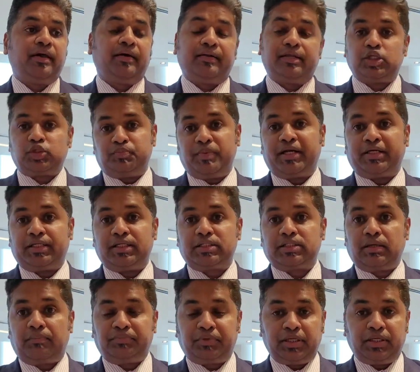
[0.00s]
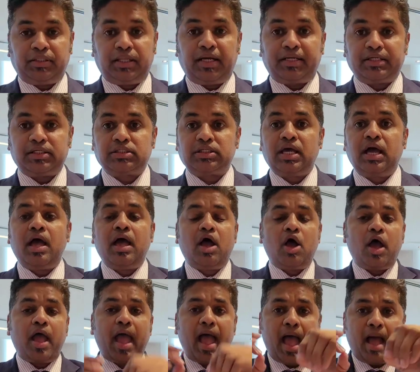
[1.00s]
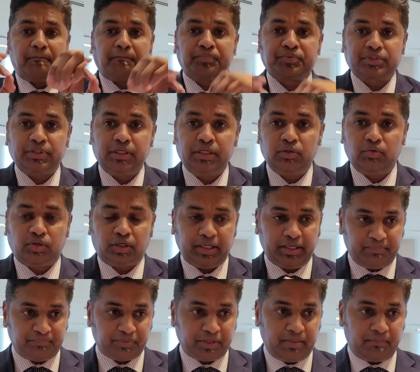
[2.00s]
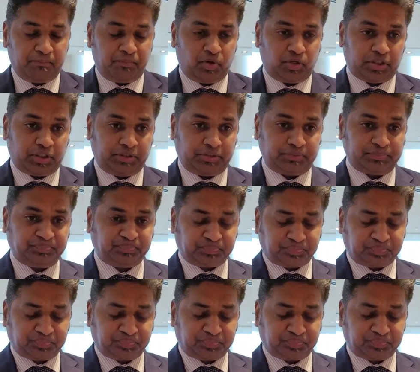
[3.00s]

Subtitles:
respect is something that is absolutely important.